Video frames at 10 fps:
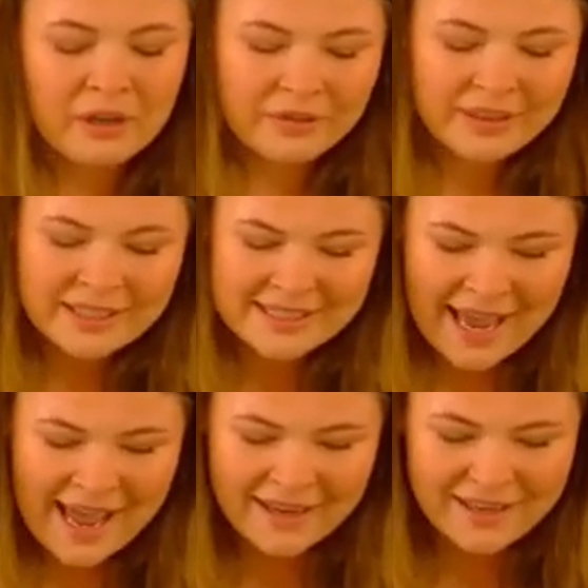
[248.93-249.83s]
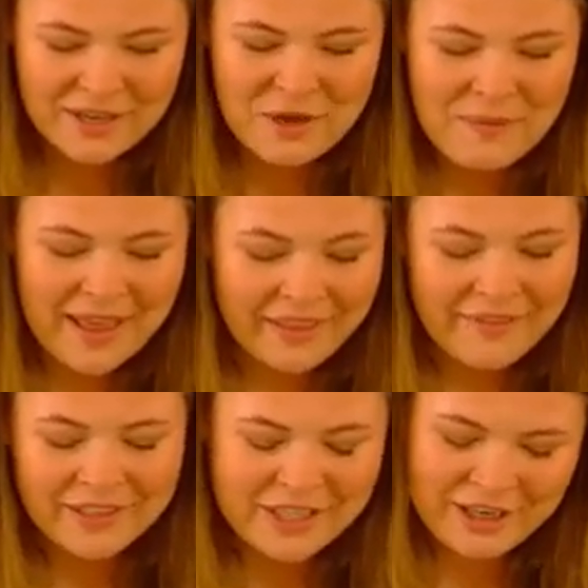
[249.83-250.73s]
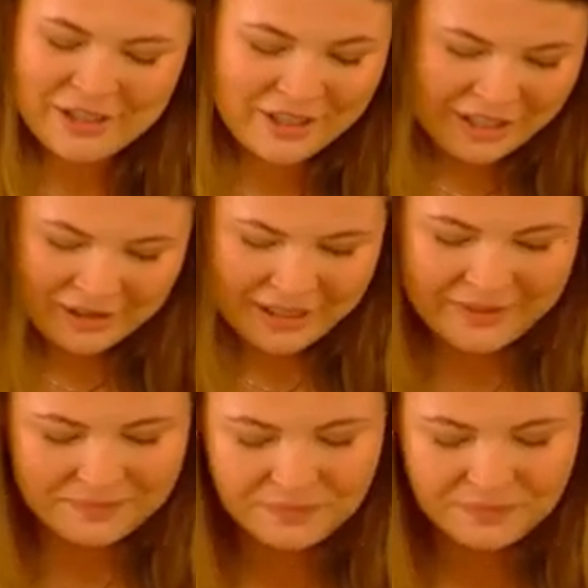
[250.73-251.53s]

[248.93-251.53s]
earthly dad, whom I love and cherish dearly.